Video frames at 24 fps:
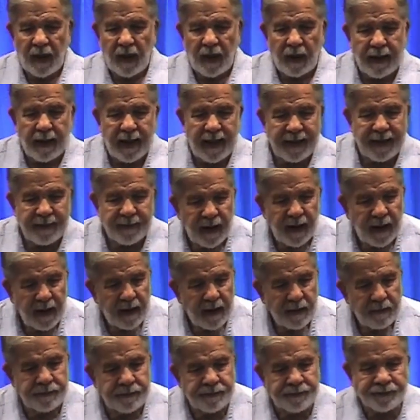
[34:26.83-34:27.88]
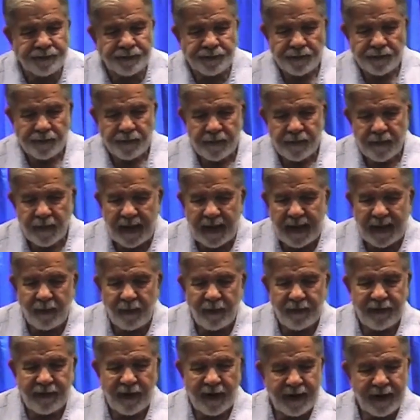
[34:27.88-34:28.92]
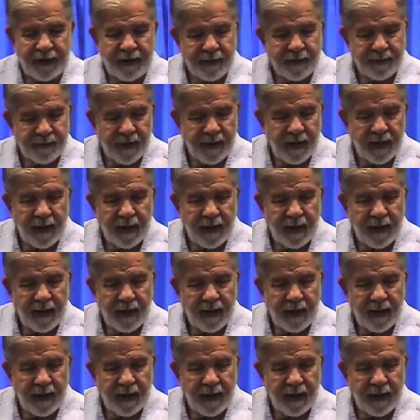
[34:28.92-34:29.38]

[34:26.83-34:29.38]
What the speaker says: All right. Got to move on here.